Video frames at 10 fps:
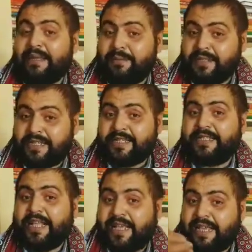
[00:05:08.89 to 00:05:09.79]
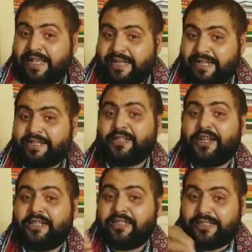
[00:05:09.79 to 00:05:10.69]
means they
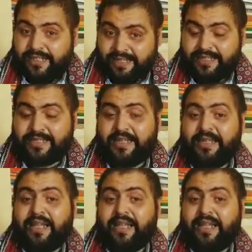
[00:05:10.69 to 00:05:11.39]
construct Tess,